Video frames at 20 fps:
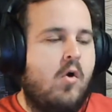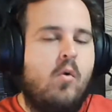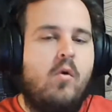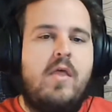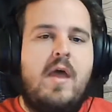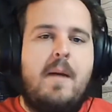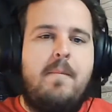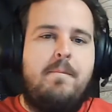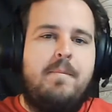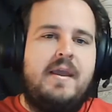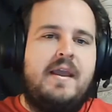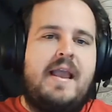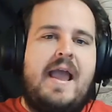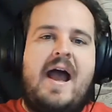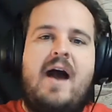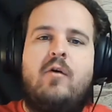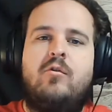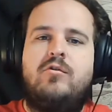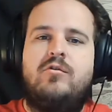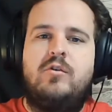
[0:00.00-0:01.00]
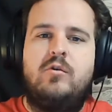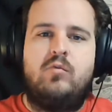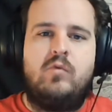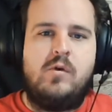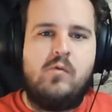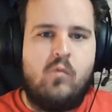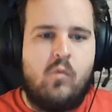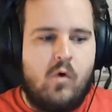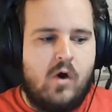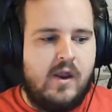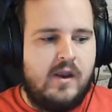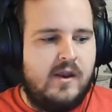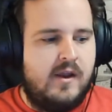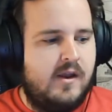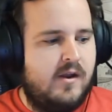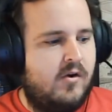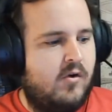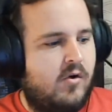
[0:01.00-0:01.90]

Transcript: that big house that we wanted,